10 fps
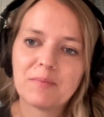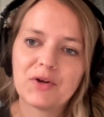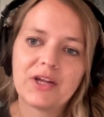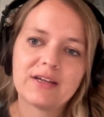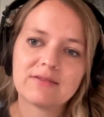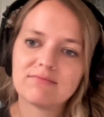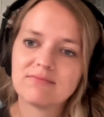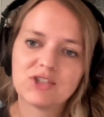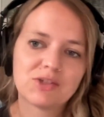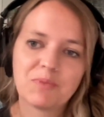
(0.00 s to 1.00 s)
Putting
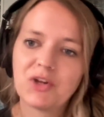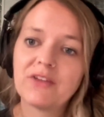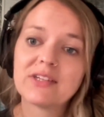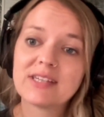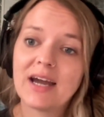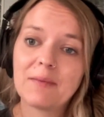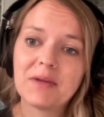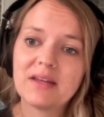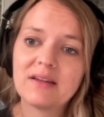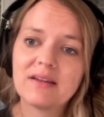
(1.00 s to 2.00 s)
the time
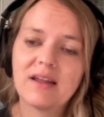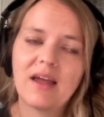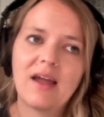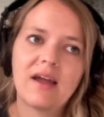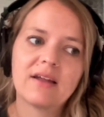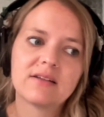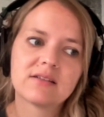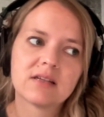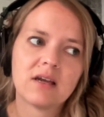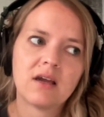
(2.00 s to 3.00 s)
in. And